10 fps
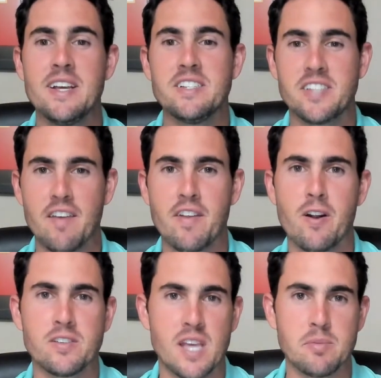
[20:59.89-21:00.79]
7
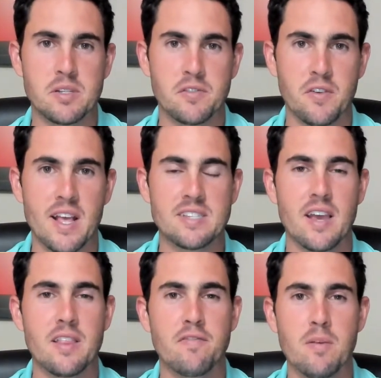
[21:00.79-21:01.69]
interceptions for that
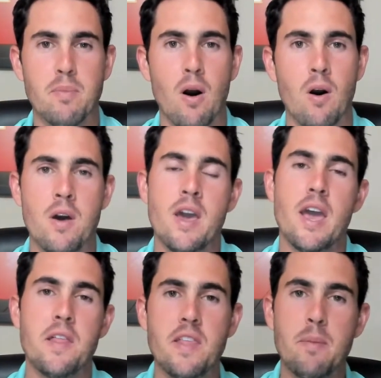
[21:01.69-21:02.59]
side of the football.
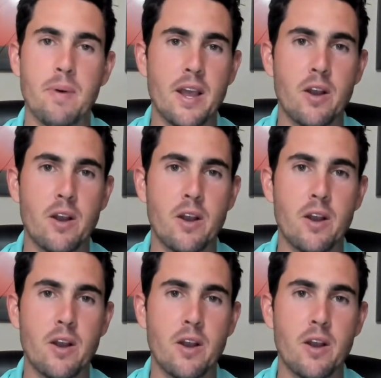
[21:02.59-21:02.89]
And then they play